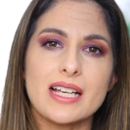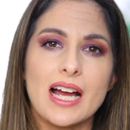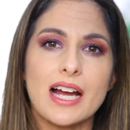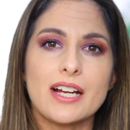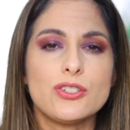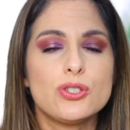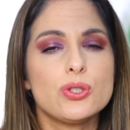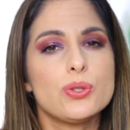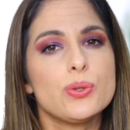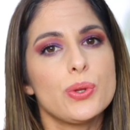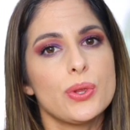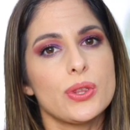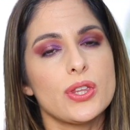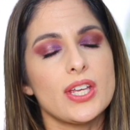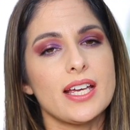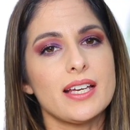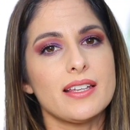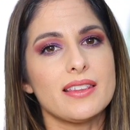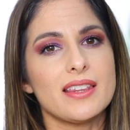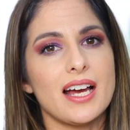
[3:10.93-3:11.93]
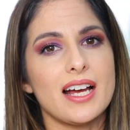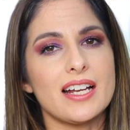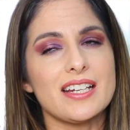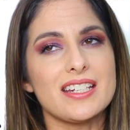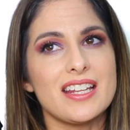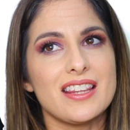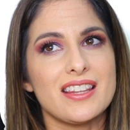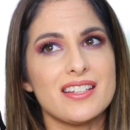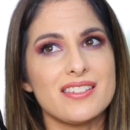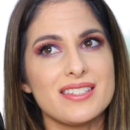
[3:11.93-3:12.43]
I do think that
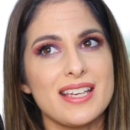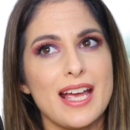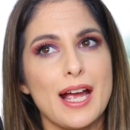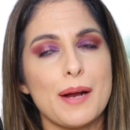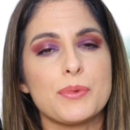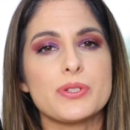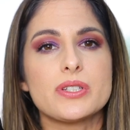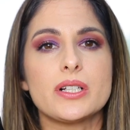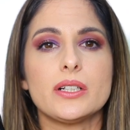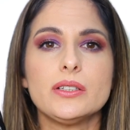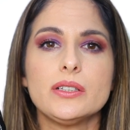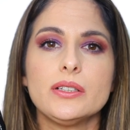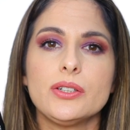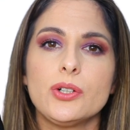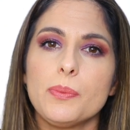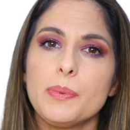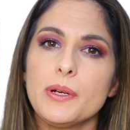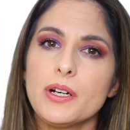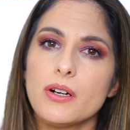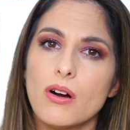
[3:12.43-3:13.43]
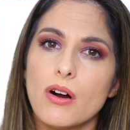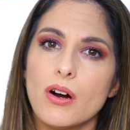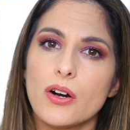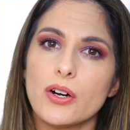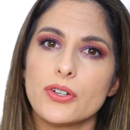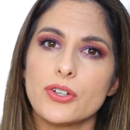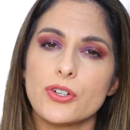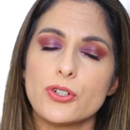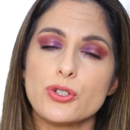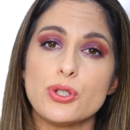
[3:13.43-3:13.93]
this camera is a little bit
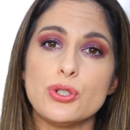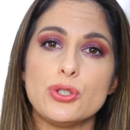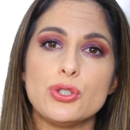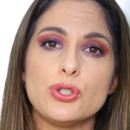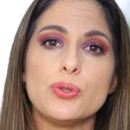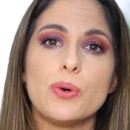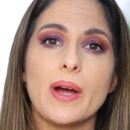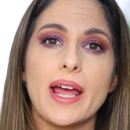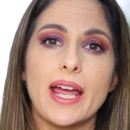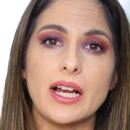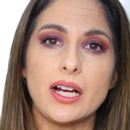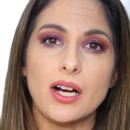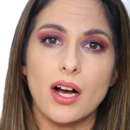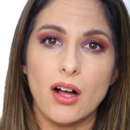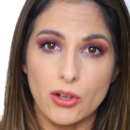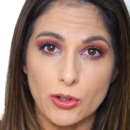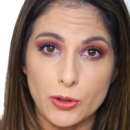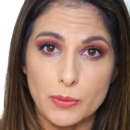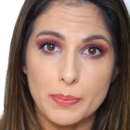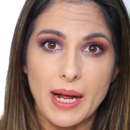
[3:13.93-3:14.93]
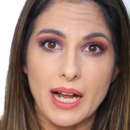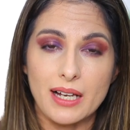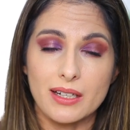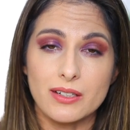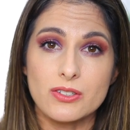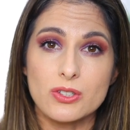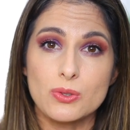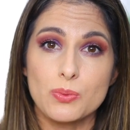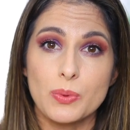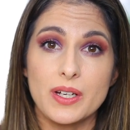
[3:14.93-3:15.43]
harder to do a color
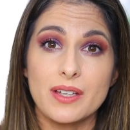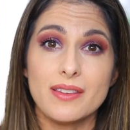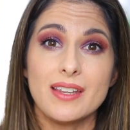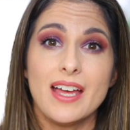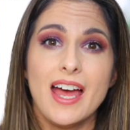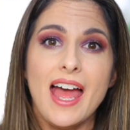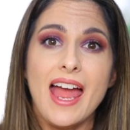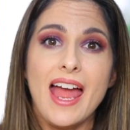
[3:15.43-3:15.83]
balance with.